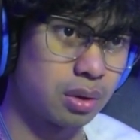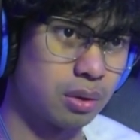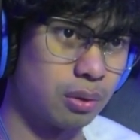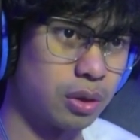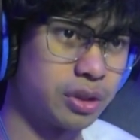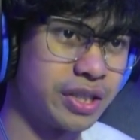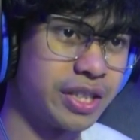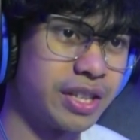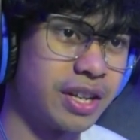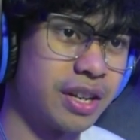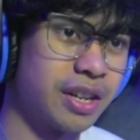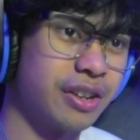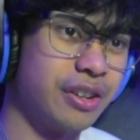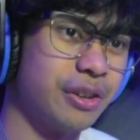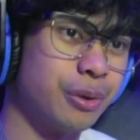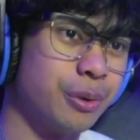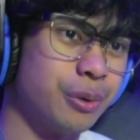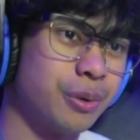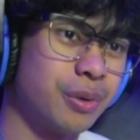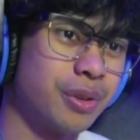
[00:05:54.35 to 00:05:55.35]
What's he gonna
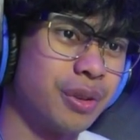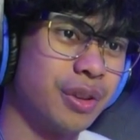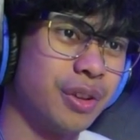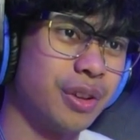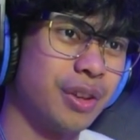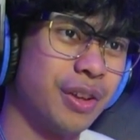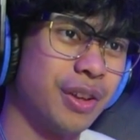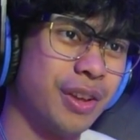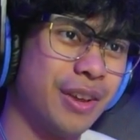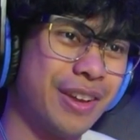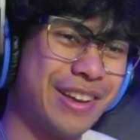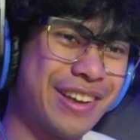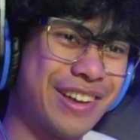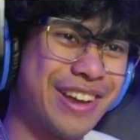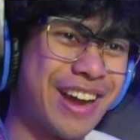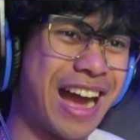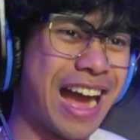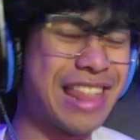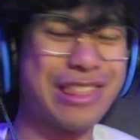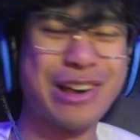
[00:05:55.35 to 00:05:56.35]
do?
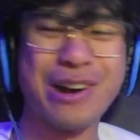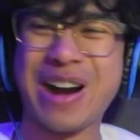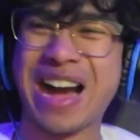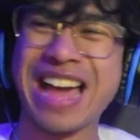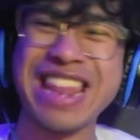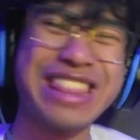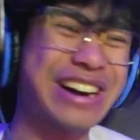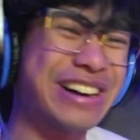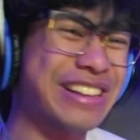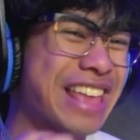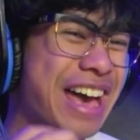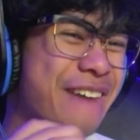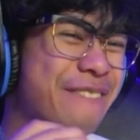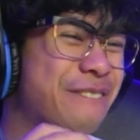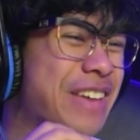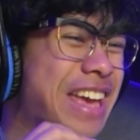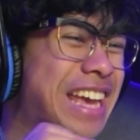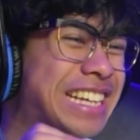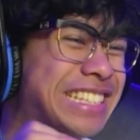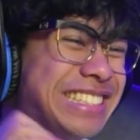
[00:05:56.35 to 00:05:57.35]
I know
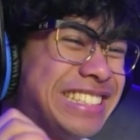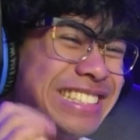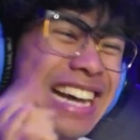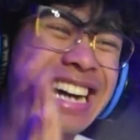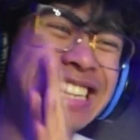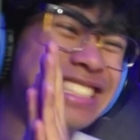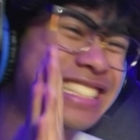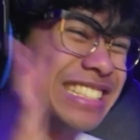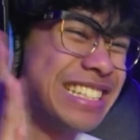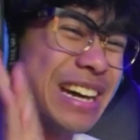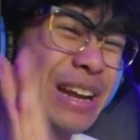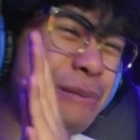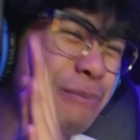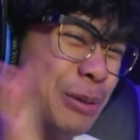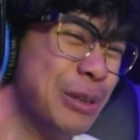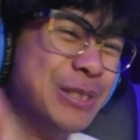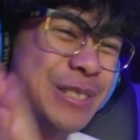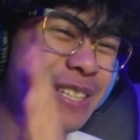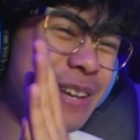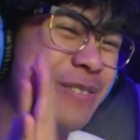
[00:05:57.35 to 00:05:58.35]
that face. Sanji's gonna
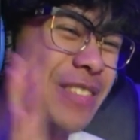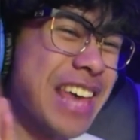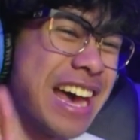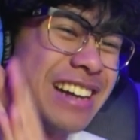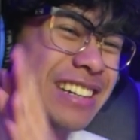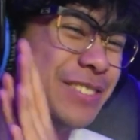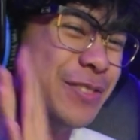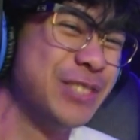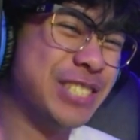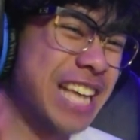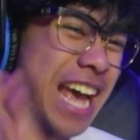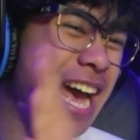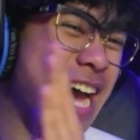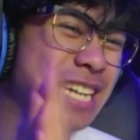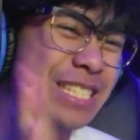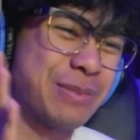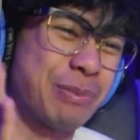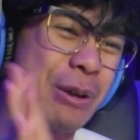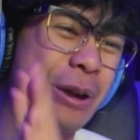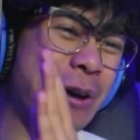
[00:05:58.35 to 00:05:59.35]
pull something out of his
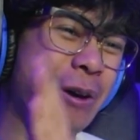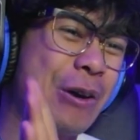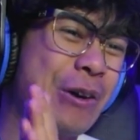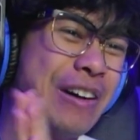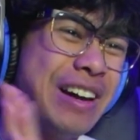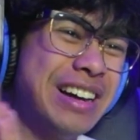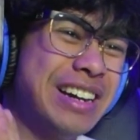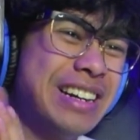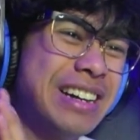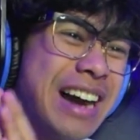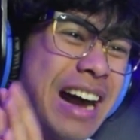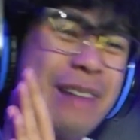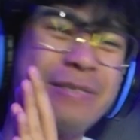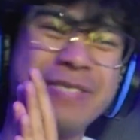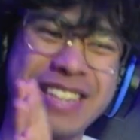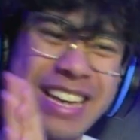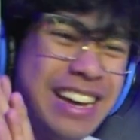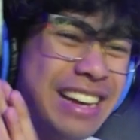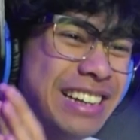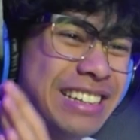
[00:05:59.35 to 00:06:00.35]
ass, bro.
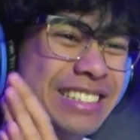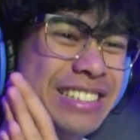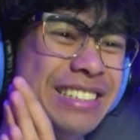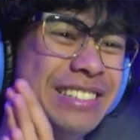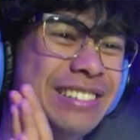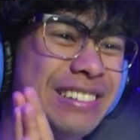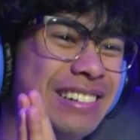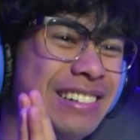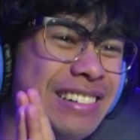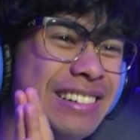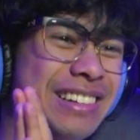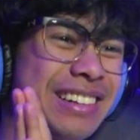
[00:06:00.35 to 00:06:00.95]
I'm telling you.